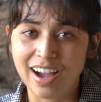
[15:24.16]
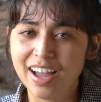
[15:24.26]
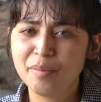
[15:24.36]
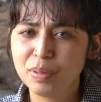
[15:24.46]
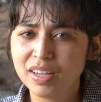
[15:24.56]

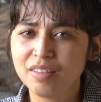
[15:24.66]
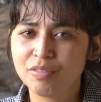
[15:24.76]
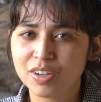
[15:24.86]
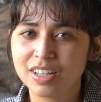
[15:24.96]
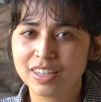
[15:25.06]
it became
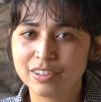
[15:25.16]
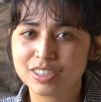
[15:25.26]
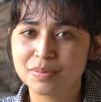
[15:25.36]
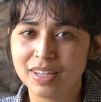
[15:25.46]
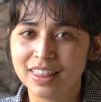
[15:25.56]
very clear
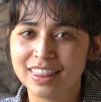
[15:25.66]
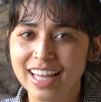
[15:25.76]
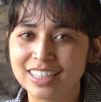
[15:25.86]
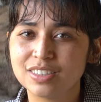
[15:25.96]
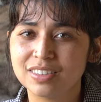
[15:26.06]
to me
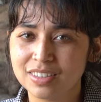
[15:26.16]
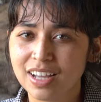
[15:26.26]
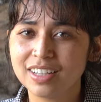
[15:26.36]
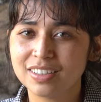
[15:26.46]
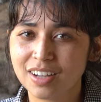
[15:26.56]
that
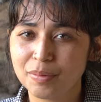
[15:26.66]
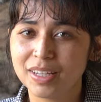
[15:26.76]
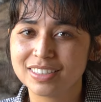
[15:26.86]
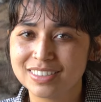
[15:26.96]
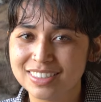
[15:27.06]
Naga
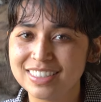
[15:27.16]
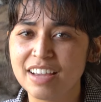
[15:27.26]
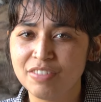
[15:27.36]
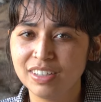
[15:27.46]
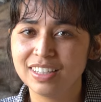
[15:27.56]
Takabi is
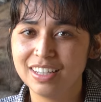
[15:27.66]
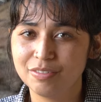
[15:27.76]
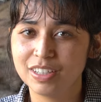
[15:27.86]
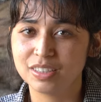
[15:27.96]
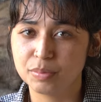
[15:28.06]
definitely a
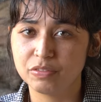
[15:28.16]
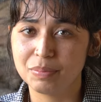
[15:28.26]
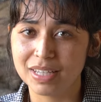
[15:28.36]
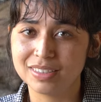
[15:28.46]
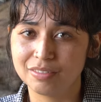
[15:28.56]
victim of
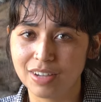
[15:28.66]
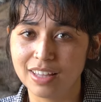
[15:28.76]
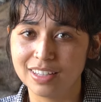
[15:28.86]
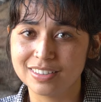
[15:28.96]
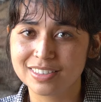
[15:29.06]
domestic
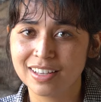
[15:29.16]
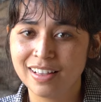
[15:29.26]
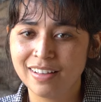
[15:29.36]
violence.